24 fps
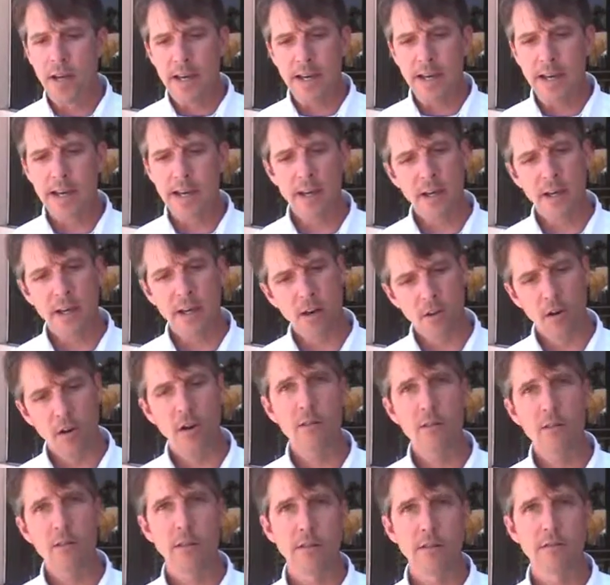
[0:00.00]

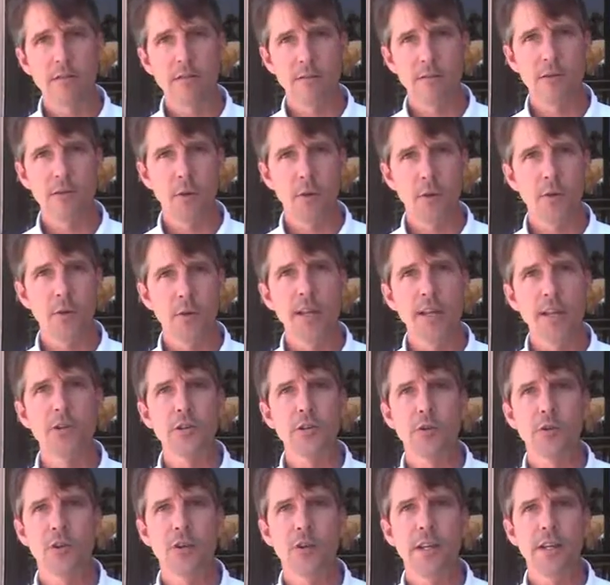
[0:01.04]
During that
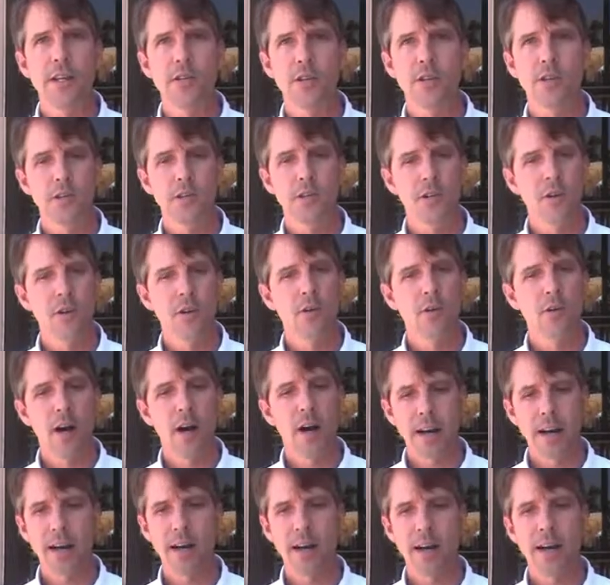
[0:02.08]
tour, he says,
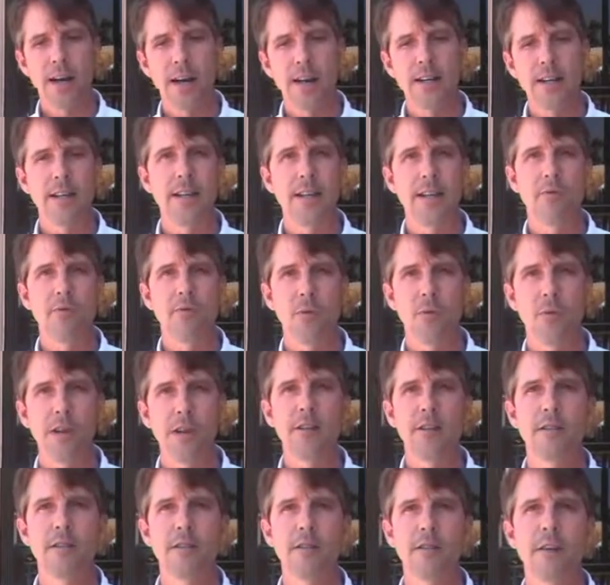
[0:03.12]
I got an idea. What do
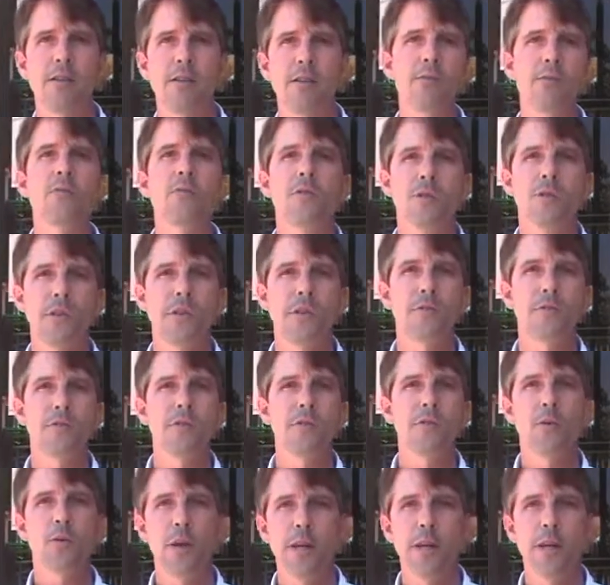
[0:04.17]
you think? Do you
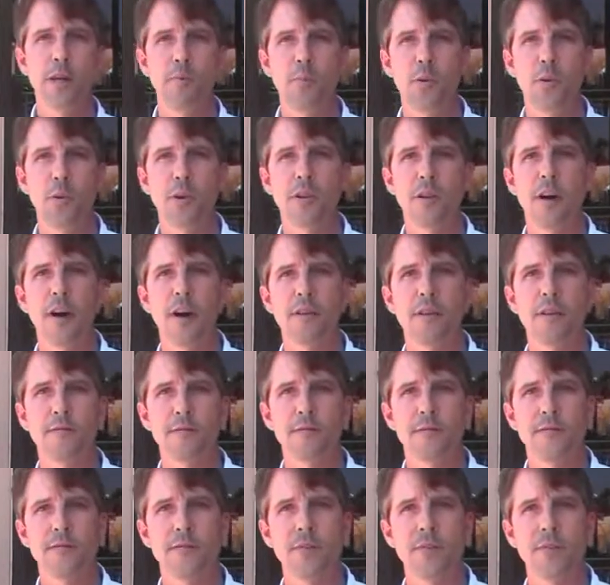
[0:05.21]
think we could pull off
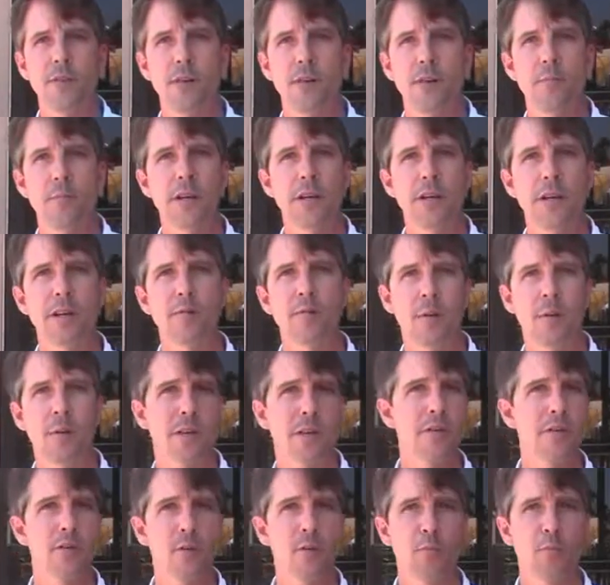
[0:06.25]
a big
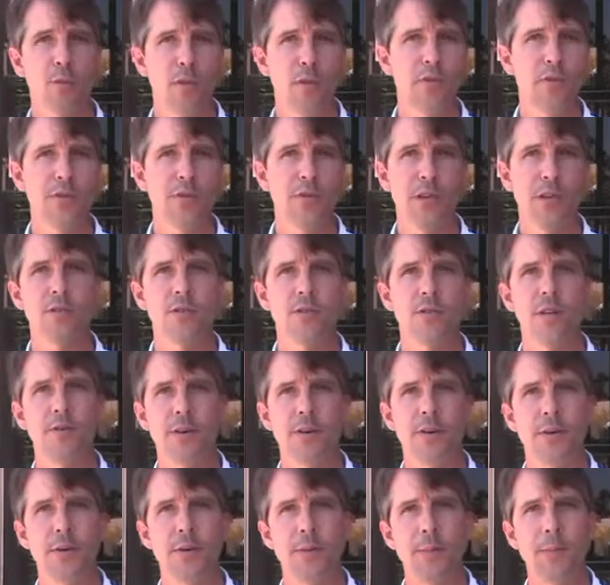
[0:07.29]
political protest down
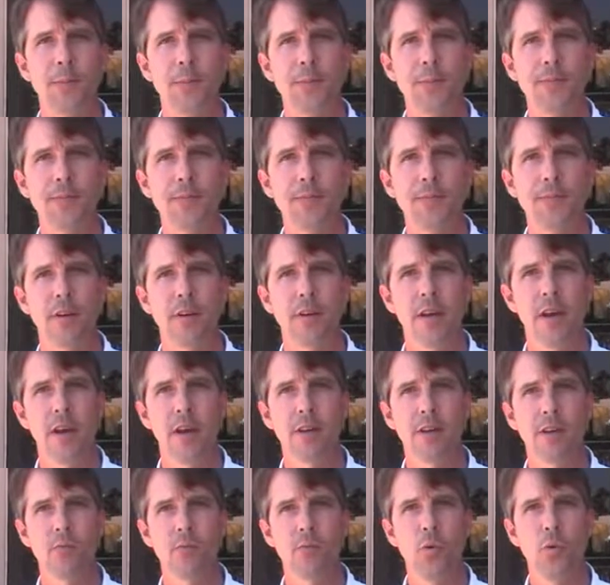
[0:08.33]
here?
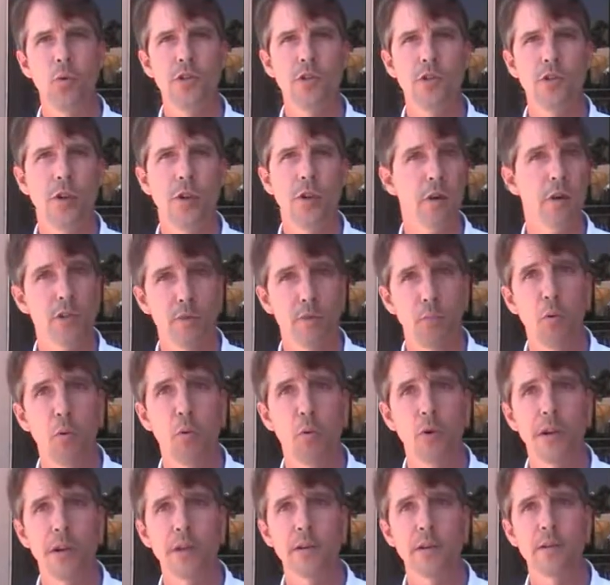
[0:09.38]
And would you help
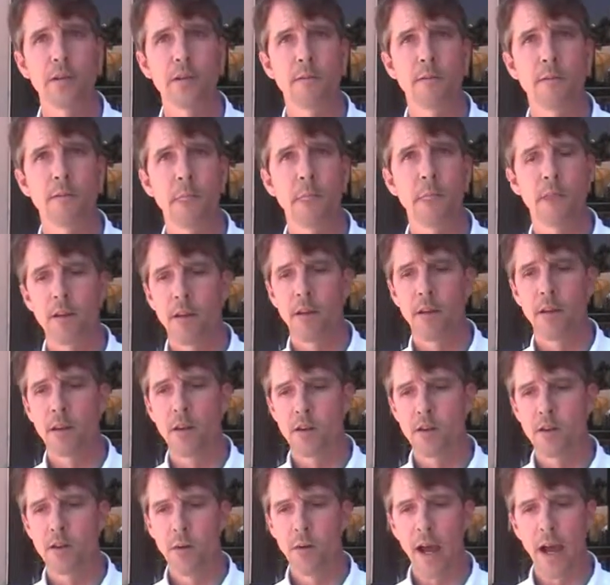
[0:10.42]
support it?
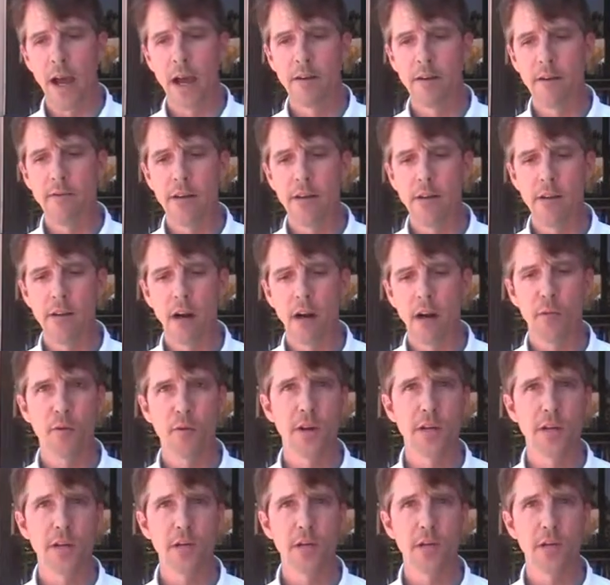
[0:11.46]
You have the
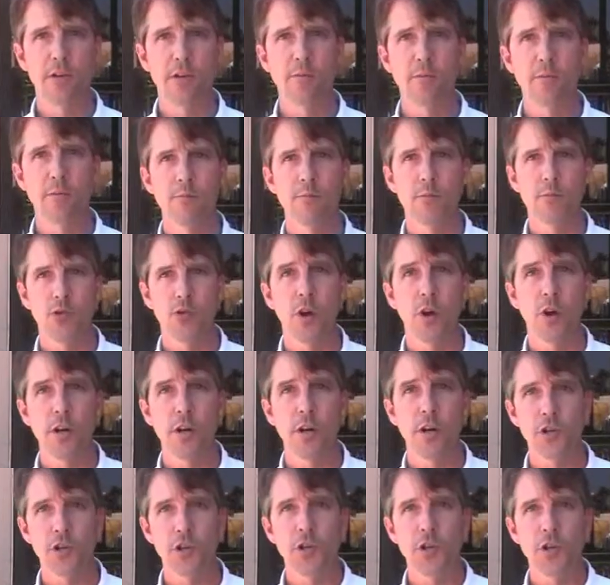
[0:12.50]
operational
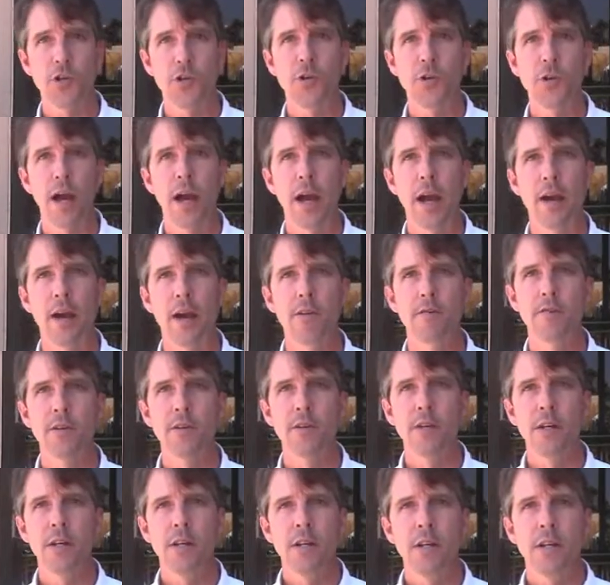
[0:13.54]
structure,
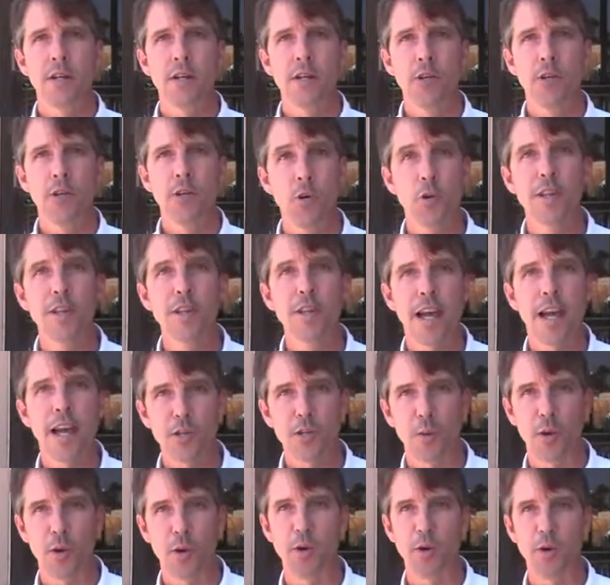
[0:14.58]
you're the
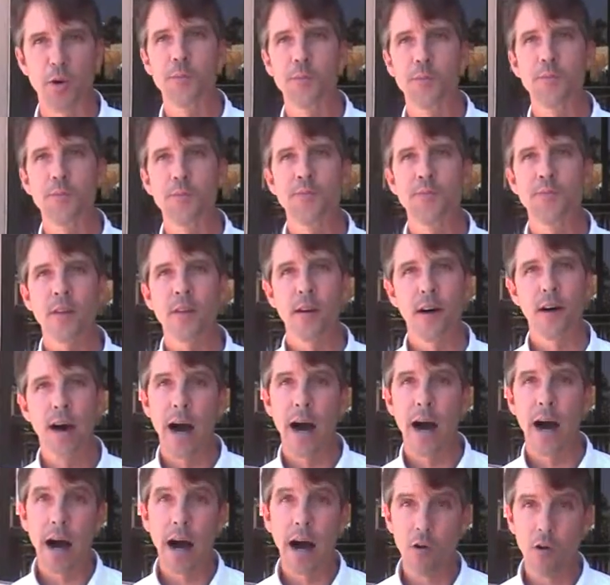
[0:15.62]
expert.
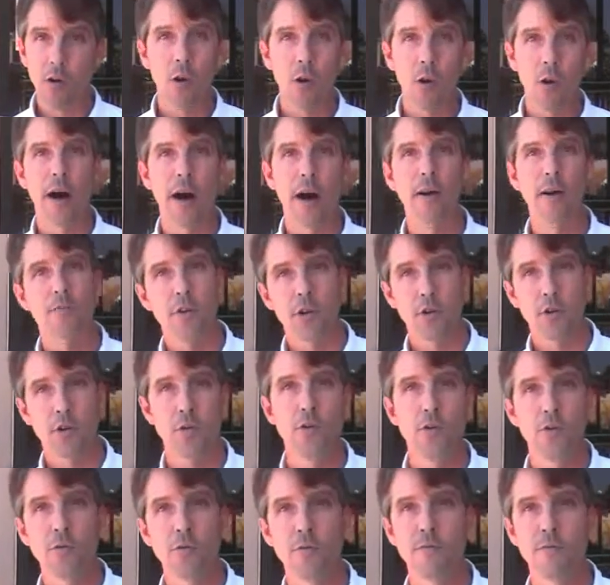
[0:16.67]
I'll go out and
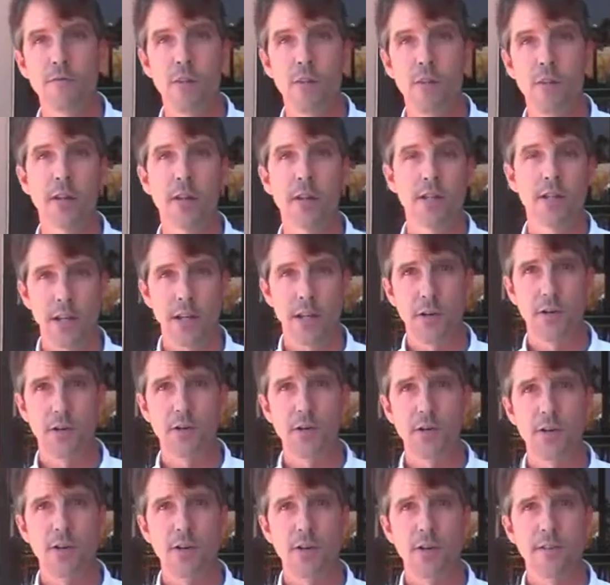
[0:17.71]
recruit
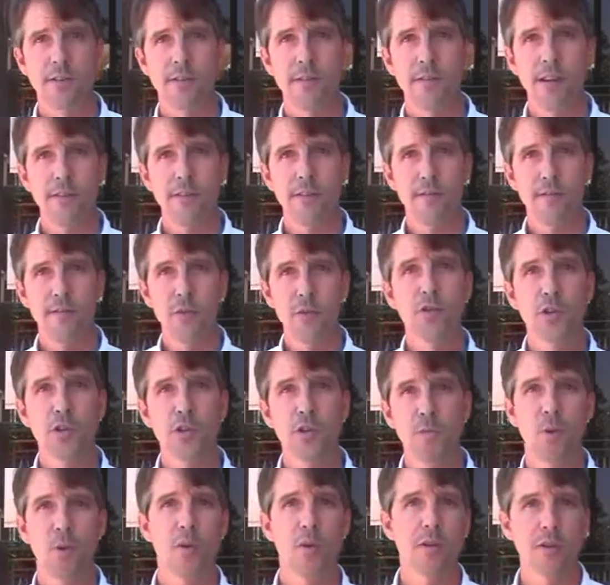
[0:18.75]
volunteers if you
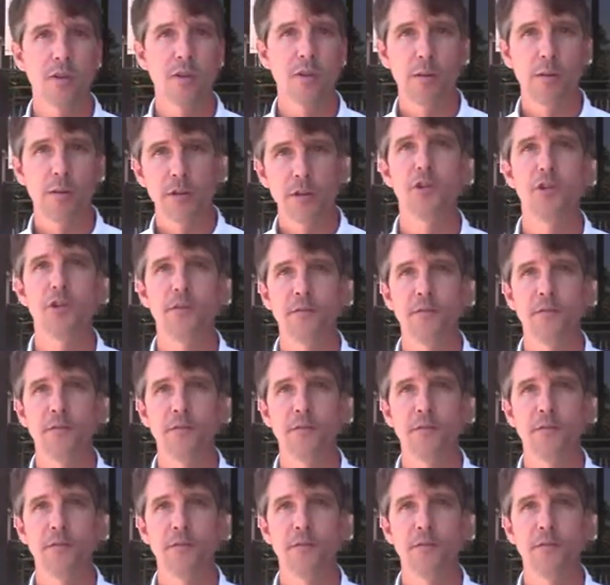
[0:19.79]
support the mission.